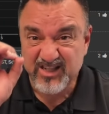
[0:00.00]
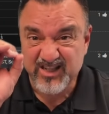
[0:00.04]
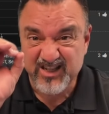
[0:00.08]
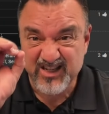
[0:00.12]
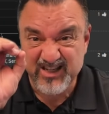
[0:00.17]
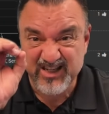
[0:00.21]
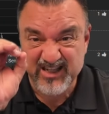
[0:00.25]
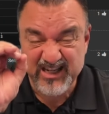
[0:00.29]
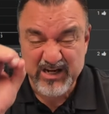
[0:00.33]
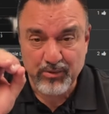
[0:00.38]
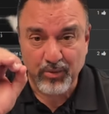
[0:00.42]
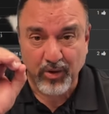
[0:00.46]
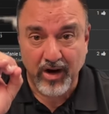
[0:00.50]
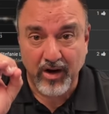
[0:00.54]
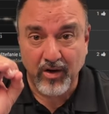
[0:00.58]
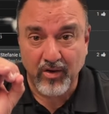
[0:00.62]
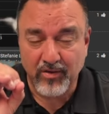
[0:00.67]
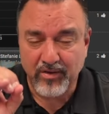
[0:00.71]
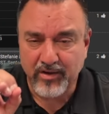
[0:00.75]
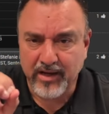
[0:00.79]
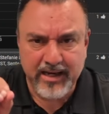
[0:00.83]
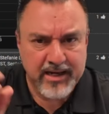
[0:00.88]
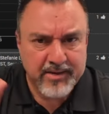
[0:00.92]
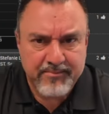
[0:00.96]
Zero.
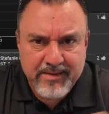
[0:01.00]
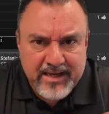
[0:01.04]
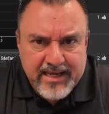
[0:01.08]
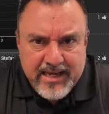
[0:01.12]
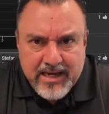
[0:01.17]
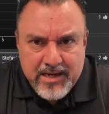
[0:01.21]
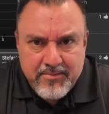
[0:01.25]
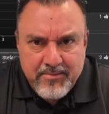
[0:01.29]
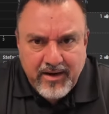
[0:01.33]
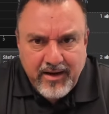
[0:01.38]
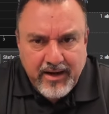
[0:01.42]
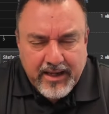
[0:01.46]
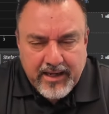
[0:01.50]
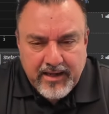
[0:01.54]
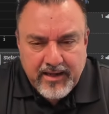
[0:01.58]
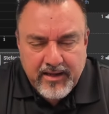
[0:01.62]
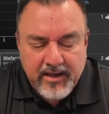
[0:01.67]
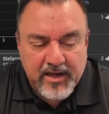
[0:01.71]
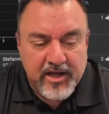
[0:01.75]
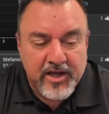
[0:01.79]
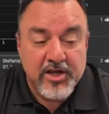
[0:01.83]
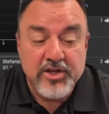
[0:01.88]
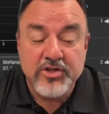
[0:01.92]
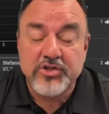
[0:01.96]
I didn't make any money.
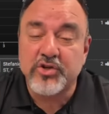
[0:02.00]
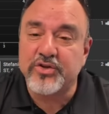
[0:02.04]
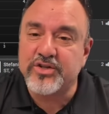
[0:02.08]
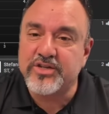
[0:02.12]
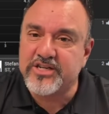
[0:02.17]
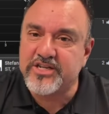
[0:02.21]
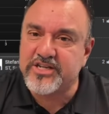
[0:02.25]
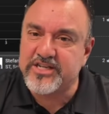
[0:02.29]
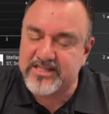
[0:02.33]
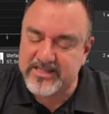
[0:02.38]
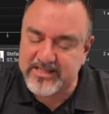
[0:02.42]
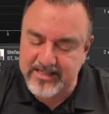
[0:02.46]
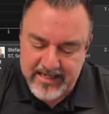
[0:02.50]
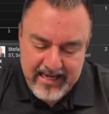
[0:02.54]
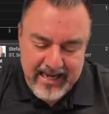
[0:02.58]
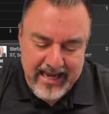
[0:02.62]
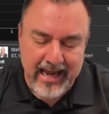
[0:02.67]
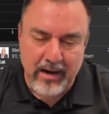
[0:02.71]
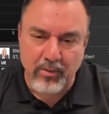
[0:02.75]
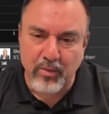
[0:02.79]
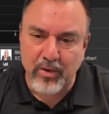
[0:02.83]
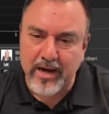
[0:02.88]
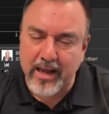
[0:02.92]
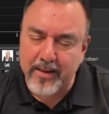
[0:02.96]
So do you see
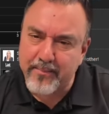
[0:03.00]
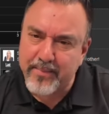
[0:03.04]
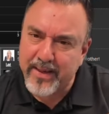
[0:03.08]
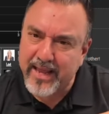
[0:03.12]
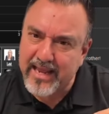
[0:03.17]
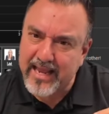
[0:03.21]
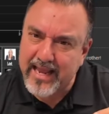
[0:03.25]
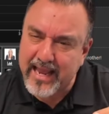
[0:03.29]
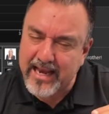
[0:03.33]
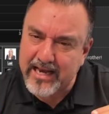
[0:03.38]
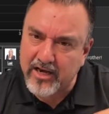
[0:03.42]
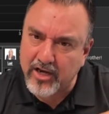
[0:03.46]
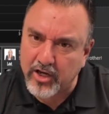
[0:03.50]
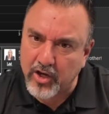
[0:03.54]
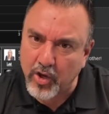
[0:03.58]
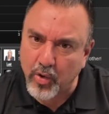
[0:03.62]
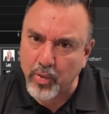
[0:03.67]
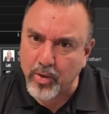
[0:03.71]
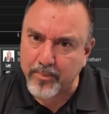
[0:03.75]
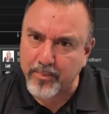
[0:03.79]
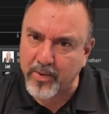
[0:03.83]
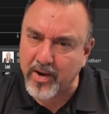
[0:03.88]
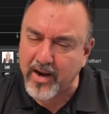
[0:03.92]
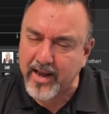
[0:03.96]
how when I pay a
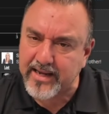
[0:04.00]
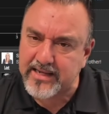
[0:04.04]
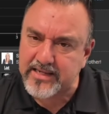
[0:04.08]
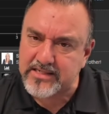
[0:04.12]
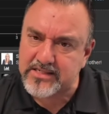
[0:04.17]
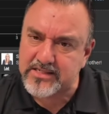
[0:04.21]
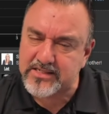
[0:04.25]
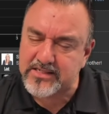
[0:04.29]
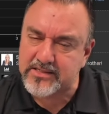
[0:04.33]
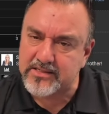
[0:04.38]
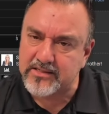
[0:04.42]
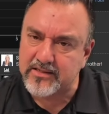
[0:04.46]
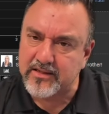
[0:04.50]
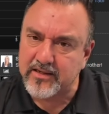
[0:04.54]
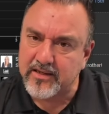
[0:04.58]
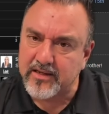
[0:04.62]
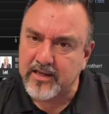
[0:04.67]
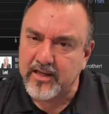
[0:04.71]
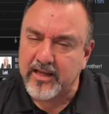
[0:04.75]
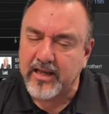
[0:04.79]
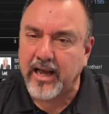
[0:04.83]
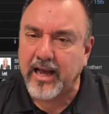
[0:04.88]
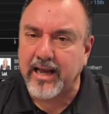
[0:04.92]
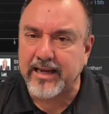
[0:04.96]
lower price,
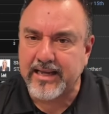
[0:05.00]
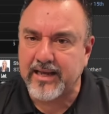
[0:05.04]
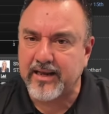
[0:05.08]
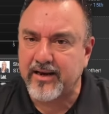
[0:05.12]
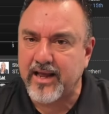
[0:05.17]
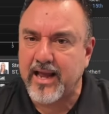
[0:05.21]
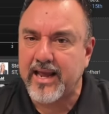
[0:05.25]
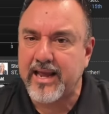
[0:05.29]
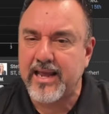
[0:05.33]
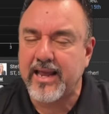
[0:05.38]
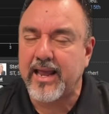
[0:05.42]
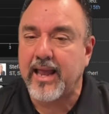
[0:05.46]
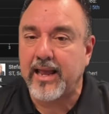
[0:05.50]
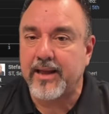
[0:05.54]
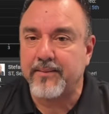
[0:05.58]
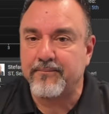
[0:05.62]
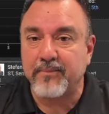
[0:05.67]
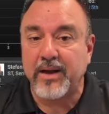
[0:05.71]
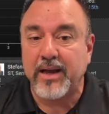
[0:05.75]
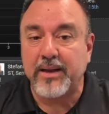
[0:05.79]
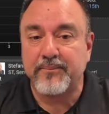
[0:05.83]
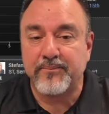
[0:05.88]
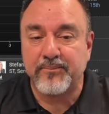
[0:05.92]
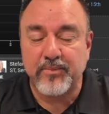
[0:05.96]
I get a, a,
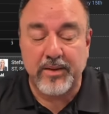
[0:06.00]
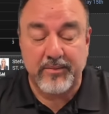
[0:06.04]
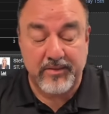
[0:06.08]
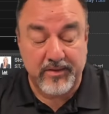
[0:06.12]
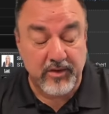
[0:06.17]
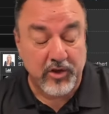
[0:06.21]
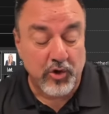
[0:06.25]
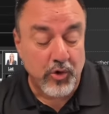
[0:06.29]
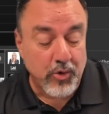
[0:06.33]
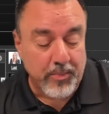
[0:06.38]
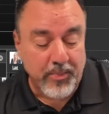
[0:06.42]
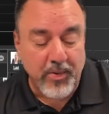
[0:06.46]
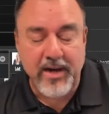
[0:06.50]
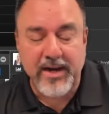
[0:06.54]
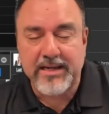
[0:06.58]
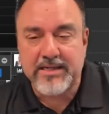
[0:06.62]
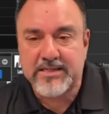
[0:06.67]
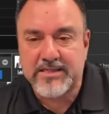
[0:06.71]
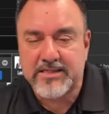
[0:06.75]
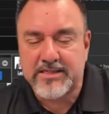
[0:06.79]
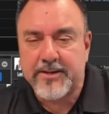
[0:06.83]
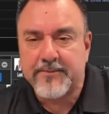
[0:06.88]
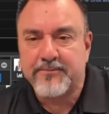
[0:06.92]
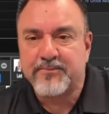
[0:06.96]
my lower
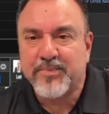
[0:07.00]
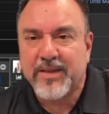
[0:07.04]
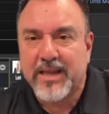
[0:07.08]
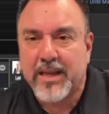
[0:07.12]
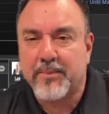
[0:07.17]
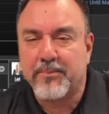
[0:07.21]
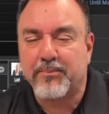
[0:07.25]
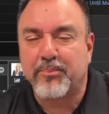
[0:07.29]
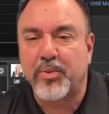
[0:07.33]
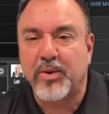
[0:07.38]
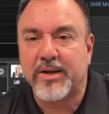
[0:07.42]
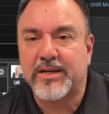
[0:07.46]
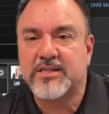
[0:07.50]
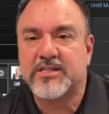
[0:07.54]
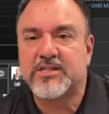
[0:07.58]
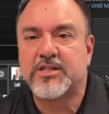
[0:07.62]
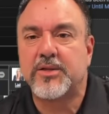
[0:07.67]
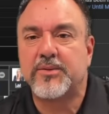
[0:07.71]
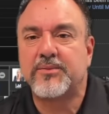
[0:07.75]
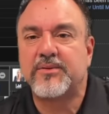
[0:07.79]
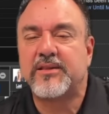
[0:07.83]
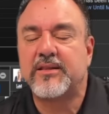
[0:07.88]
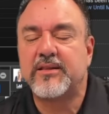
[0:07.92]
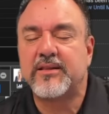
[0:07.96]
price, it brings
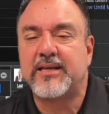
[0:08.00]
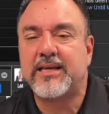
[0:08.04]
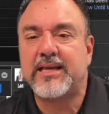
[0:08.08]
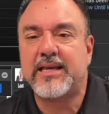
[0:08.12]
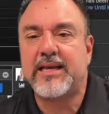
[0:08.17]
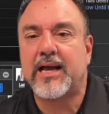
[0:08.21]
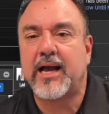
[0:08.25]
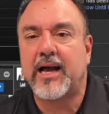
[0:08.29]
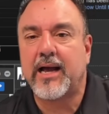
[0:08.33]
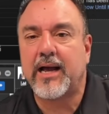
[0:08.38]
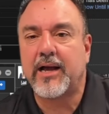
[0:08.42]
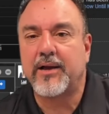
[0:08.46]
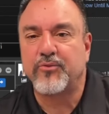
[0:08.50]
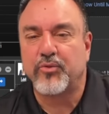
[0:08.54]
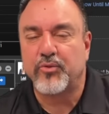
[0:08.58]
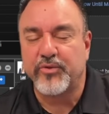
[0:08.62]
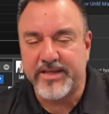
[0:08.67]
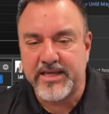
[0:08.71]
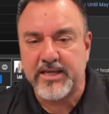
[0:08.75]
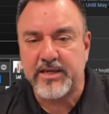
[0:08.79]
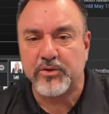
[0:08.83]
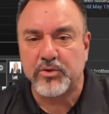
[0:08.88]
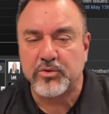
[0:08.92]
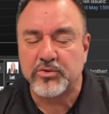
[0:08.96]
the, the uh,
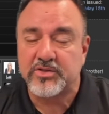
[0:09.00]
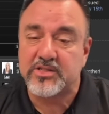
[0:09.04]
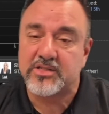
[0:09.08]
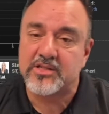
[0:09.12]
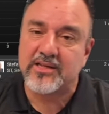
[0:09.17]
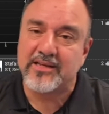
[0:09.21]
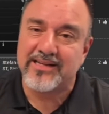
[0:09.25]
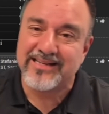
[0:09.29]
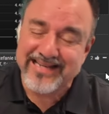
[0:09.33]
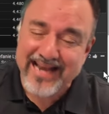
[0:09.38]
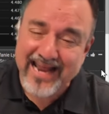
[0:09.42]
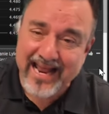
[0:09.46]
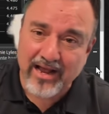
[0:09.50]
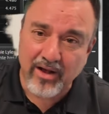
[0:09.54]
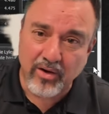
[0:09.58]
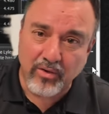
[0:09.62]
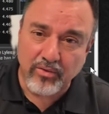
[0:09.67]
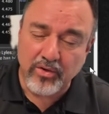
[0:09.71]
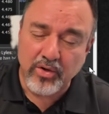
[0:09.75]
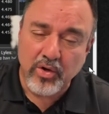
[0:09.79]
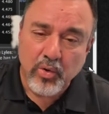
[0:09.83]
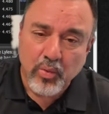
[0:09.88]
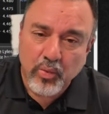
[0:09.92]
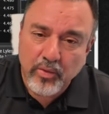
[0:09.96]
yields
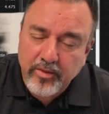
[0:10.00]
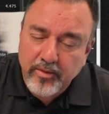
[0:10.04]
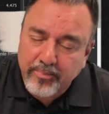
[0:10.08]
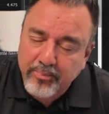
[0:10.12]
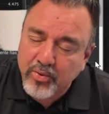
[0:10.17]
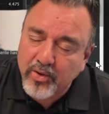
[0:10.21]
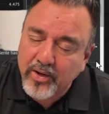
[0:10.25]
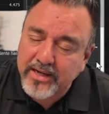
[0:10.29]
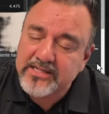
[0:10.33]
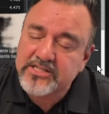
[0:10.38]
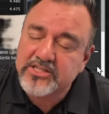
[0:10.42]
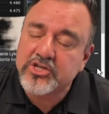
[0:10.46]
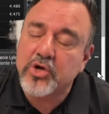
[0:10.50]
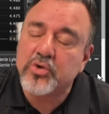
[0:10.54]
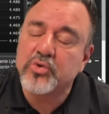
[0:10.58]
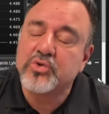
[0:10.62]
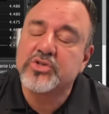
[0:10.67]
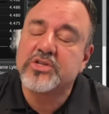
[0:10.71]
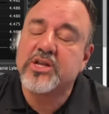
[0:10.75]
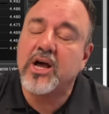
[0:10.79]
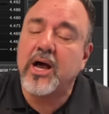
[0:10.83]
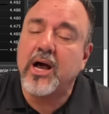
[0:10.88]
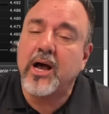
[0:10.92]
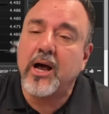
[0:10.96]
down. When the price
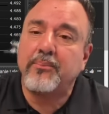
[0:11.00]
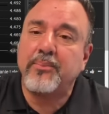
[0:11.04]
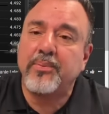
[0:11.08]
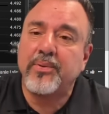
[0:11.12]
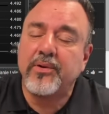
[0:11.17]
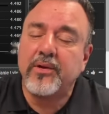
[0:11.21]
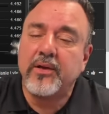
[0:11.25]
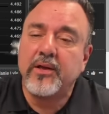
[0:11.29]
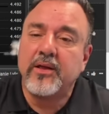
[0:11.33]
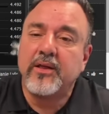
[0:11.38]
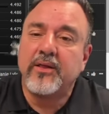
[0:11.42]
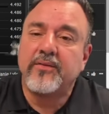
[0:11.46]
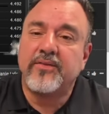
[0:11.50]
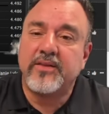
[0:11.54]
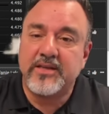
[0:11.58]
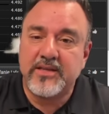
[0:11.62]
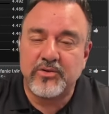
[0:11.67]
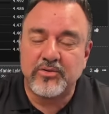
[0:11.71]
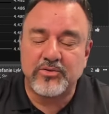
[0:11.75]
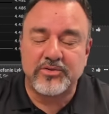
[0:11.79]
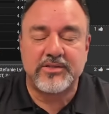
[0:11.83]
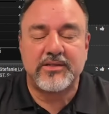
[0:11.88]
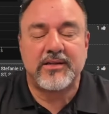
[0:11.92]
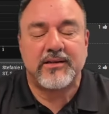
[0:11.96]
goes up, the
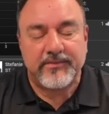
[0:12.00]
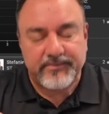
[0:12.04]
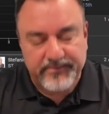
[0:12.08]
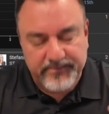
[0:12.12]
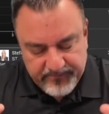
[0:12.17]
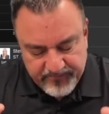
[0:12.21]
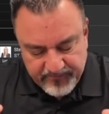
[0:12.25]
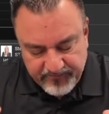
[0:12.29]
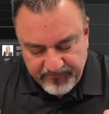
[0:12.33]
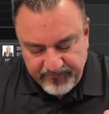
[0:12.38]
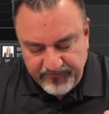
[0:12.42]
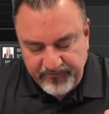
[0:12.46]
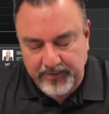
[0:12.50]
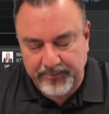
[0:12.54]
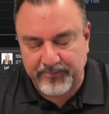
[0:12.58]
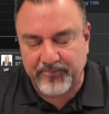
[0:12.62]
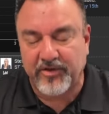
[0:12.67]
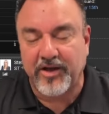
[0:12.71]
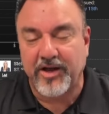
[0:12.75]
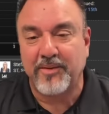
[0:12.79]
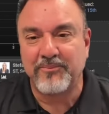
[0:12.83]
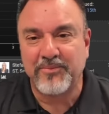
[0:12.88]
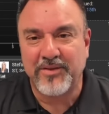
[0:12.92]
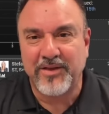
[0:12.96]
yields
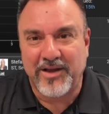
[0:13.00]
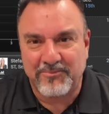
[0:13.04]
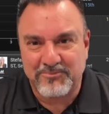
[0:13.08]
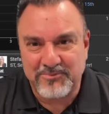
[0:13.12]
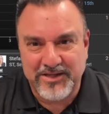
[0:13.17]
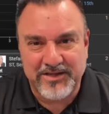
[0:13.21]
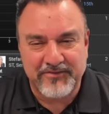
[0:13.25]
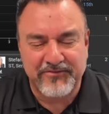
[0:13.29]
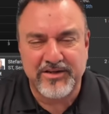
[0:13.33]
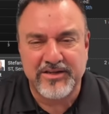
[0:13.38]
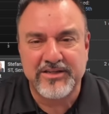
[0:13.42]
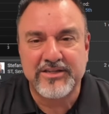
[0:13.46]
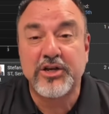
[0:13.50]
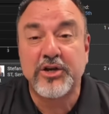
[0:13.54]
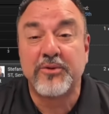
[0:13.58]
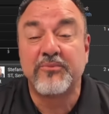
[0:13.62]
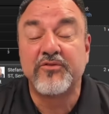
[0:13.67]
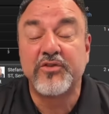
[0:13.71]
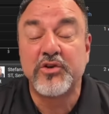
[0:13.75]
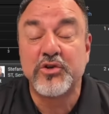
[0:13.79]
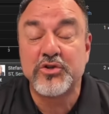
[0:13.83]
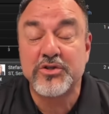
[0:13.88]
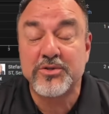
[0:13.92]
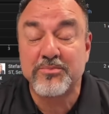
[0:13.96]
flip-flop. I'm even
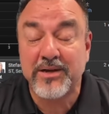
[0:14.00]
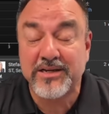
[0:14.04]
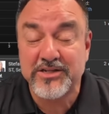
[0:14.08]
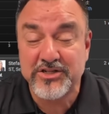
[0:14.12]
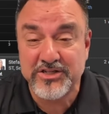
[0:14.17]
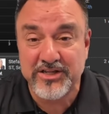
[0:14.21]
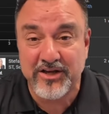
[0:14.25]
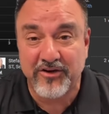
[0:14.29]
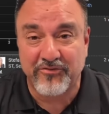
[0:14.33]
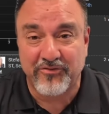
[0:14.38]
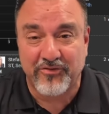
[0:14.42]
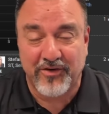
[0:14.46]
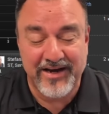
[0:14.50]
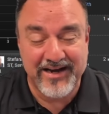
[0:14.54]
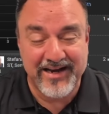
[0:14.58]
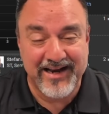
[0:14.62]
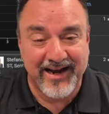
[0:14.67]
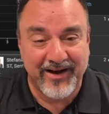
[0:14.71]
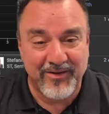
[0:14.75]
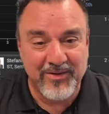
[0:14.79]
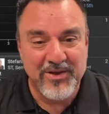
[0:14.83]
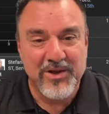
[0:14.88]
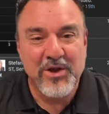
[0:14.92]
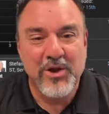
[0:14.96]
confusing myself right now.